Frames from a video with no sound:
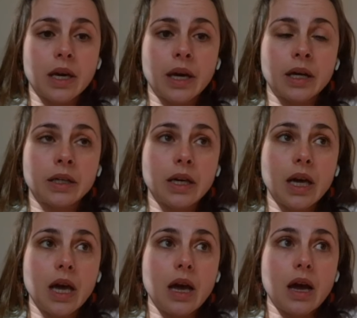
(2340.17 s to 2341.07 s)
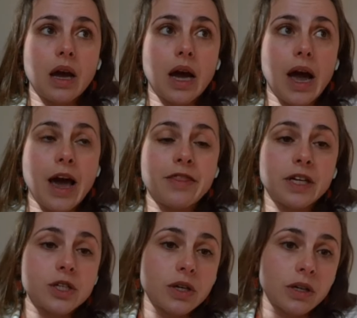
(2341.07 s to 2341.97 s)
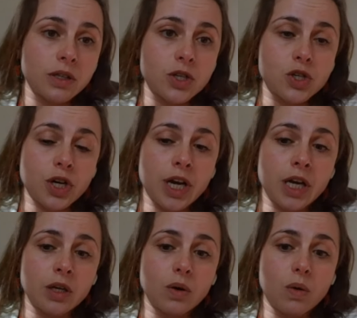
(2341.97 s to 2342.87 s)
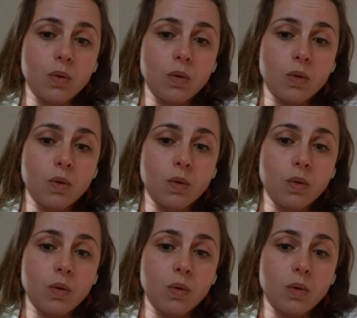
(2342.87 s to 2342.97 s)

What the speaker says: And I think to illustrate